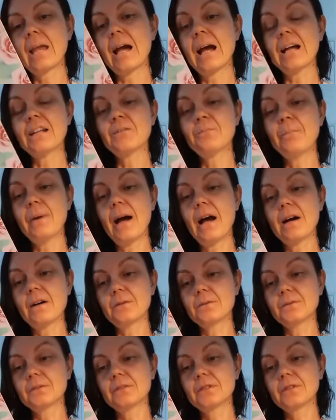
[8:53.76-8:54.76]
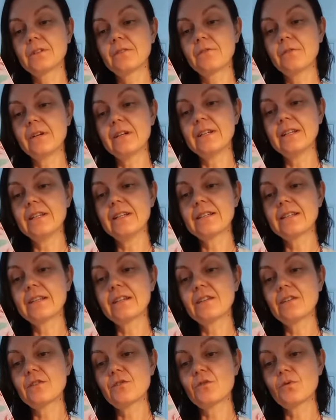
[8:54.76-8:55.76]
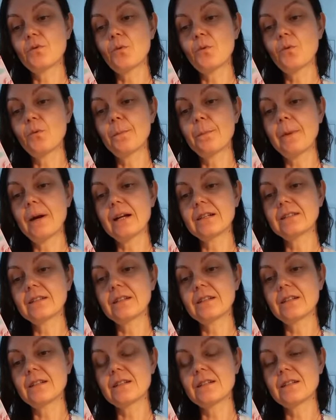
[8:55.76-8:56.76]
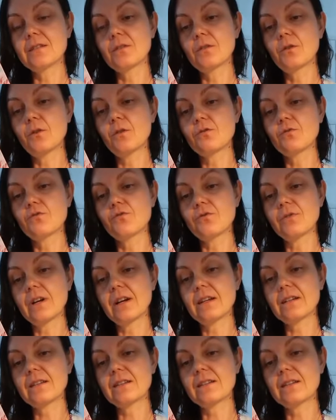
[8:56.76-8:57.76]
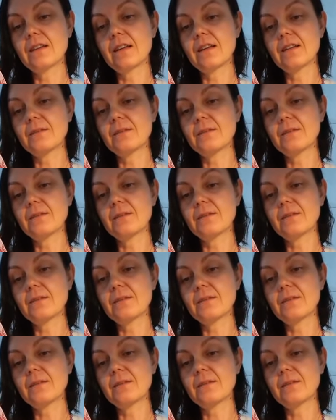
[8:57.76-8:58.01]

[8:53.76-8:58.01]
Unbound, releasing soul patterns, contracts,